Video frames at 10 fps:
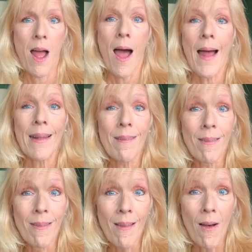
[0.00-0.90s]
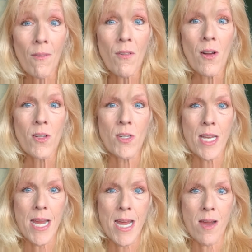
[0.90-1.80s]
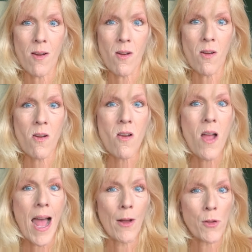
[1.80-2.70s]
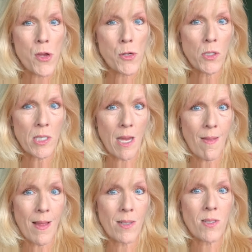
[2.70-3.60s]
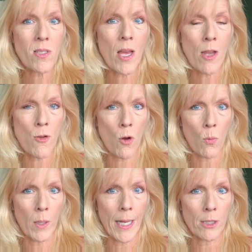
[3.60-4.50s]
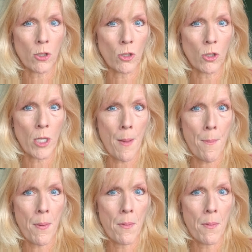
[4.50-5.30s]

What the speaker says: I'd love to hear how you see this in your relationship.